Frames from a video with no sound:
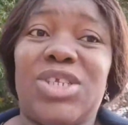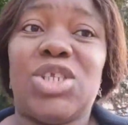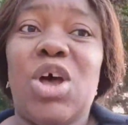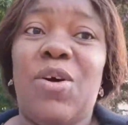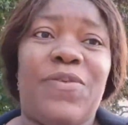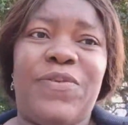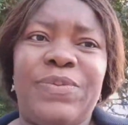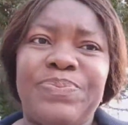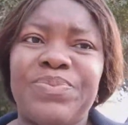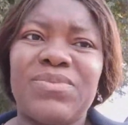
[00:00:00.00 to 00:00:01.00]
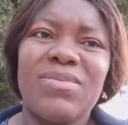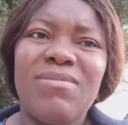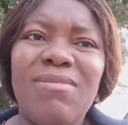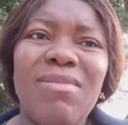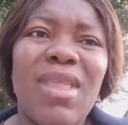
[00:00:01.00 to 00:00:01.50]
solve.
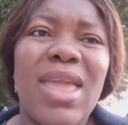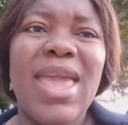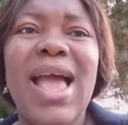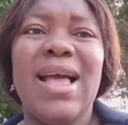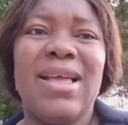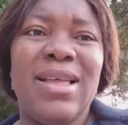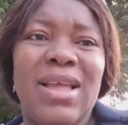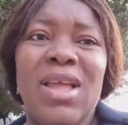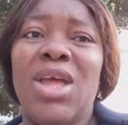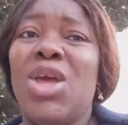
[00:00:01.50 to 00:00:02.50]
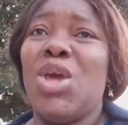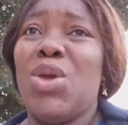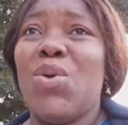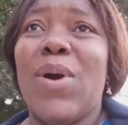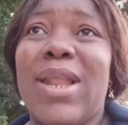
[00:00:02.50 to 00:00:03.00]
Yeah,
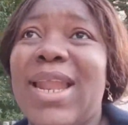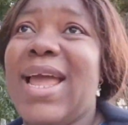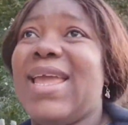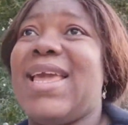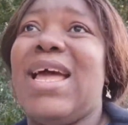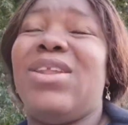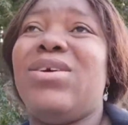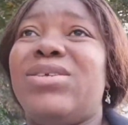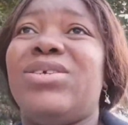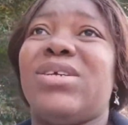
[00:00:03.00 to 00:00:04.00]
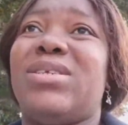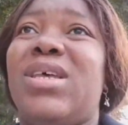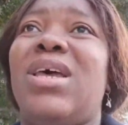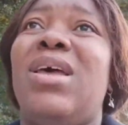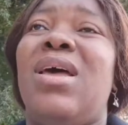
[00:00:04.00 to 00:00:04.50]
you and I cannot just
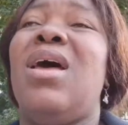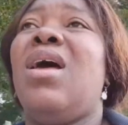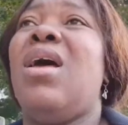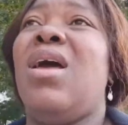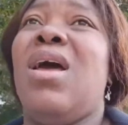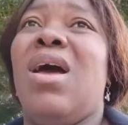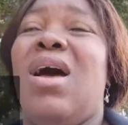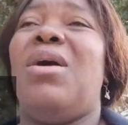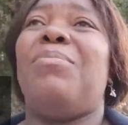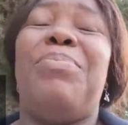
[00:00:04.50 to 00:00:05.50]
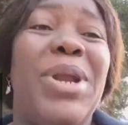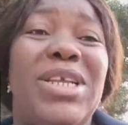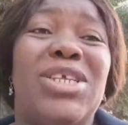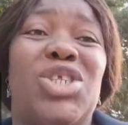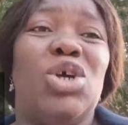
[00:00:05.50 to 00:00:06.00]
bring
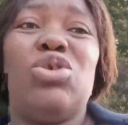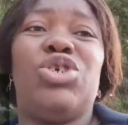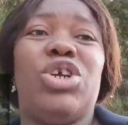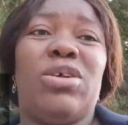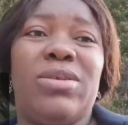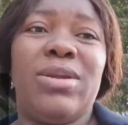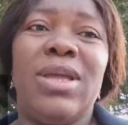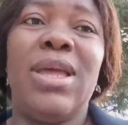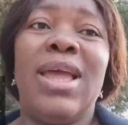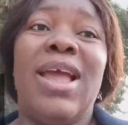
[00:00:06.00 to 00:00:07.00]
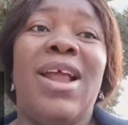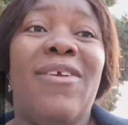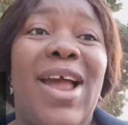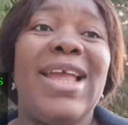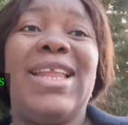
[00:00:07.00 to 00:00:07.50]
the solution.
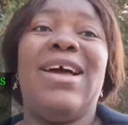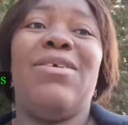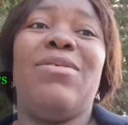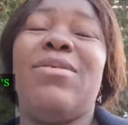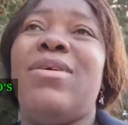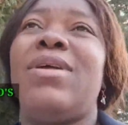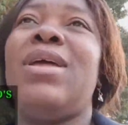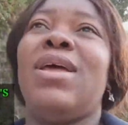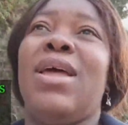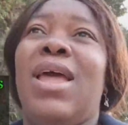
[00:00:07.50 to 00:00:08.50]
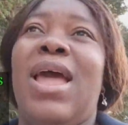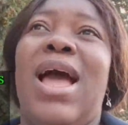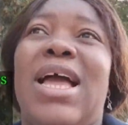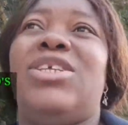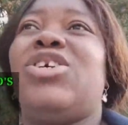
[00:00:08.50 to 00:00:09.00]
Right now,
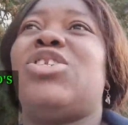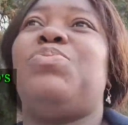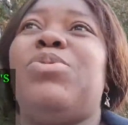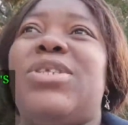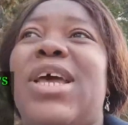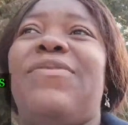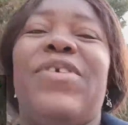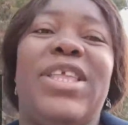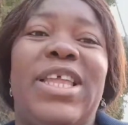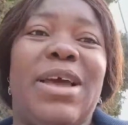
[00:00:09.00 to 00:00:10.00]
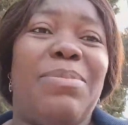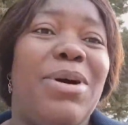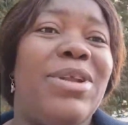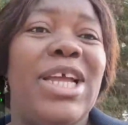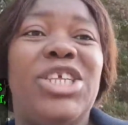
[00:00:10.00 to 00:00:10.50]
I just put everything
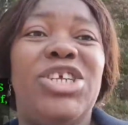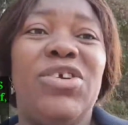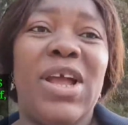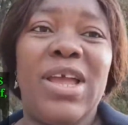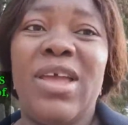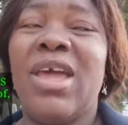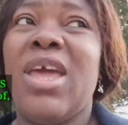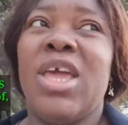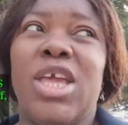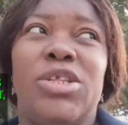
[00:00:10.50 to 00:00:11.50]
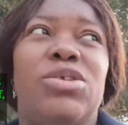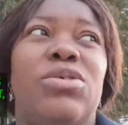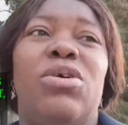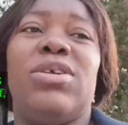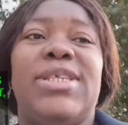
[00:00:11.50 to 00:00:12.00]
about Nigeria into
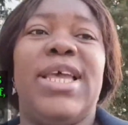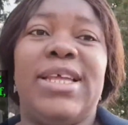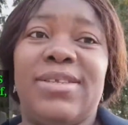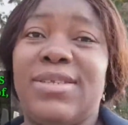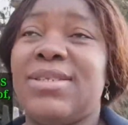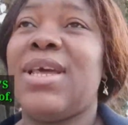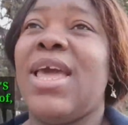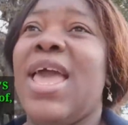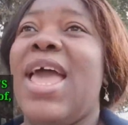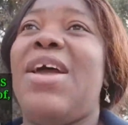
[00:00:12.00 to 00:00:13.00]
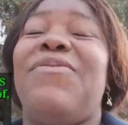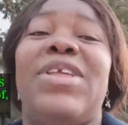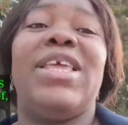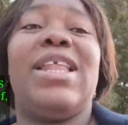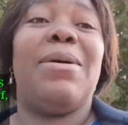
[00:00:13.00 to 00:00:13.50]
God's hands.
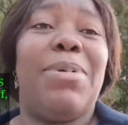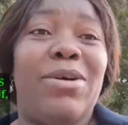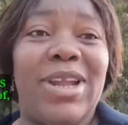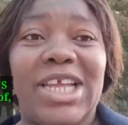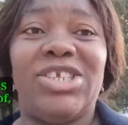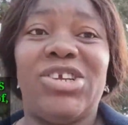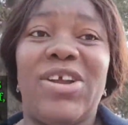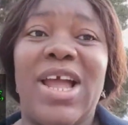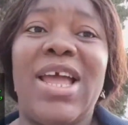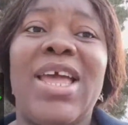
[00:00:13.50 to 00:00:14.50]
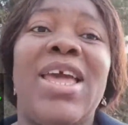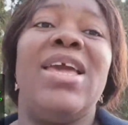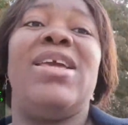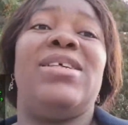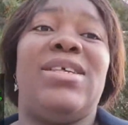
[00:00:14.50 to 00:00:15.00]
Everything about Nigeria
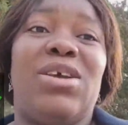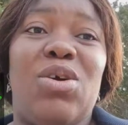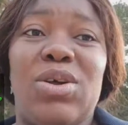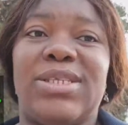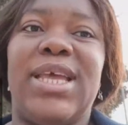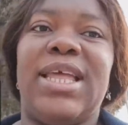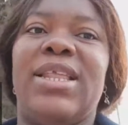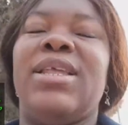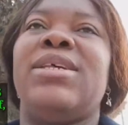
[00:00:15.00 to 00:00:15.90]
is in God's hands.